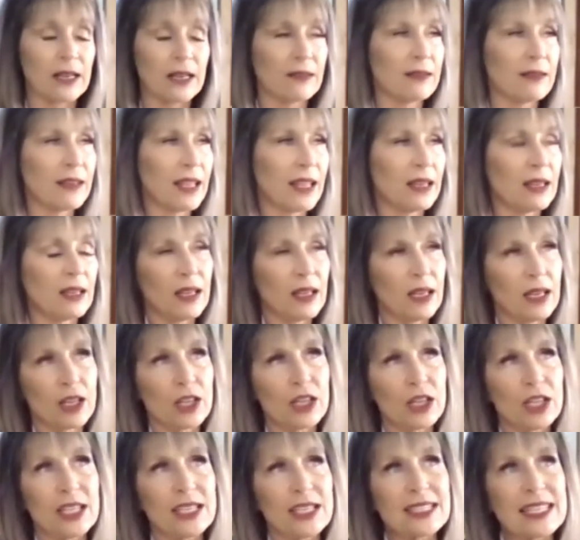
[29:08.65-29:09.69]
And, and, and a
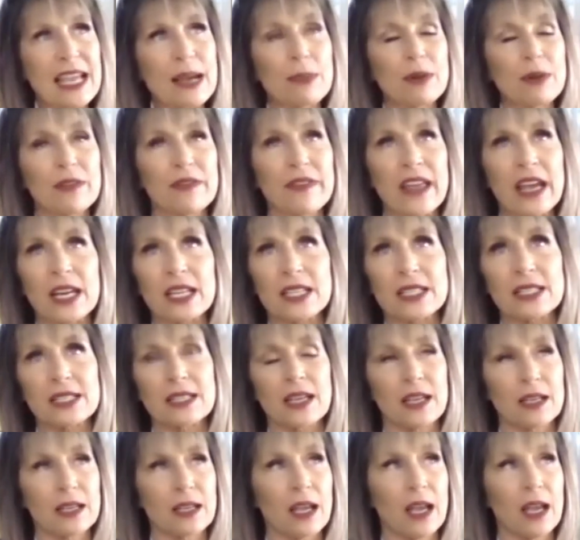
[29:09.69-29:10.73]
good example of that is
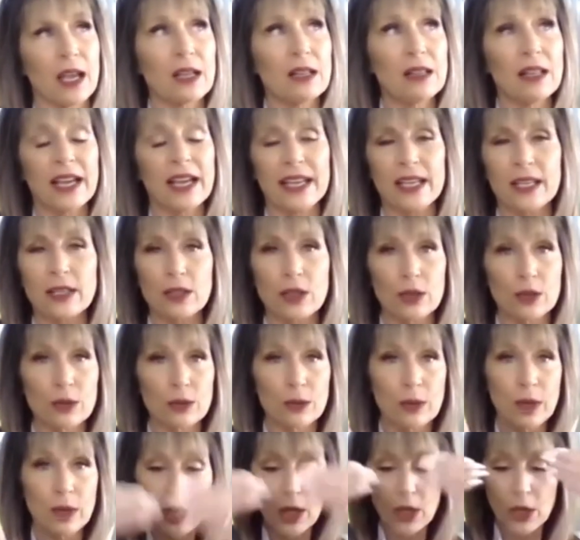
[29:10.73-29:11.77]
a, a client
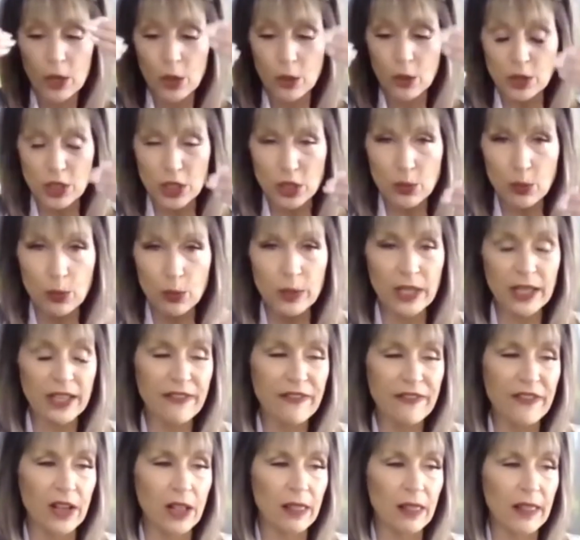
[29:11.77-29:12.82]
who, who just really
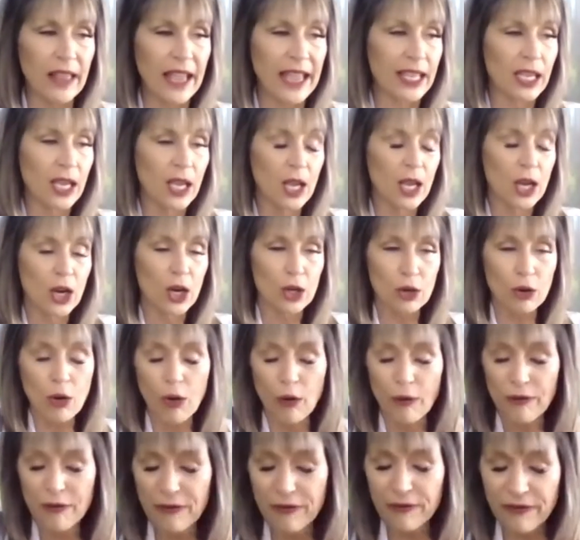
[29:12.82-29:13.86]
felt like her whole
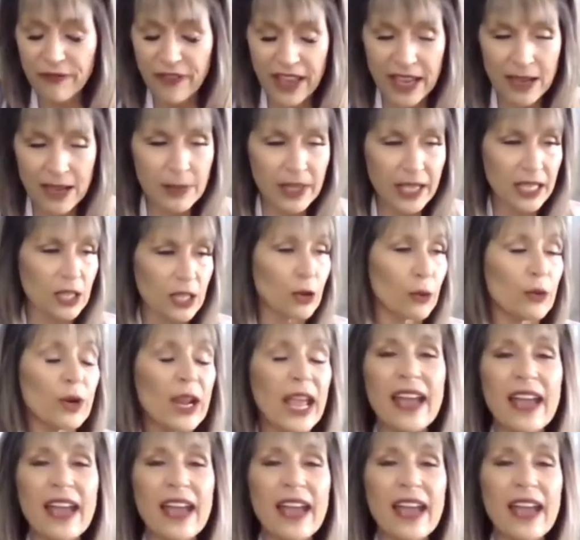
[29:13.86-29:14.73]
family, you know,